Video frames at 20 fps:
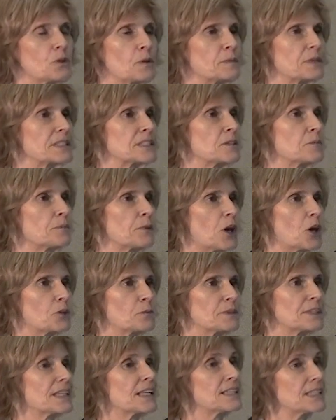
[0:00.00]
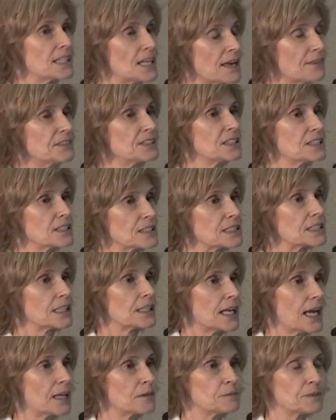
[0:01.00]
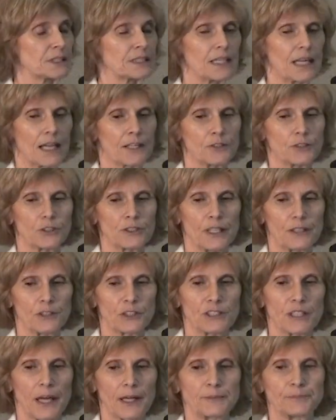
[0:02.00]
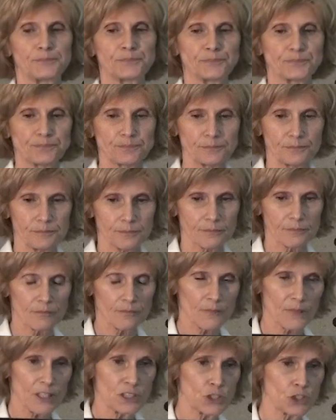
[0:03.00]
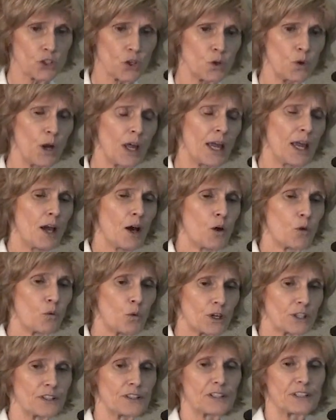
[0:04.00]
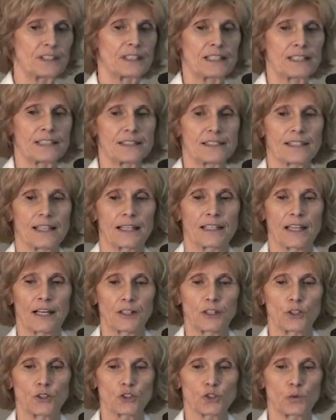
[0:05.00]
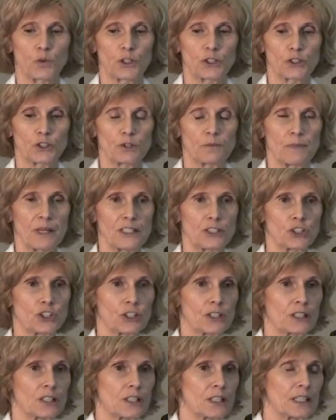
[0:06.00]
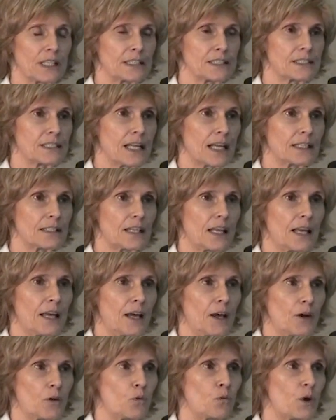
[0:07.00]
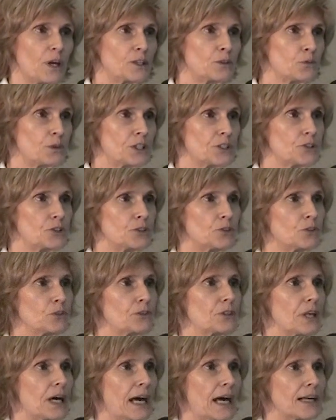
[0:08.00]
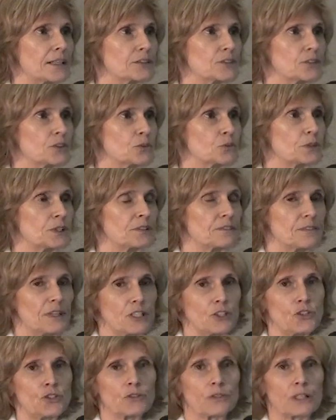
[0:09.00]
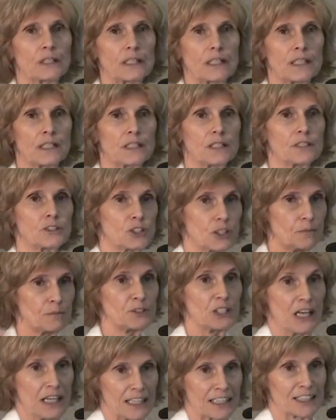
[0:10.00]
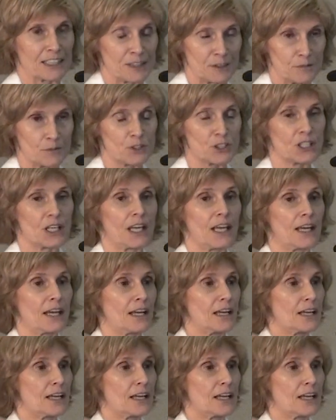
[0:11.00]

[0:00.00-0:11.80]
of women's empowerment and the evidence that had been gathered at the time. So one of the things that I also wanted to mention is that when we do that, we eventually sometimes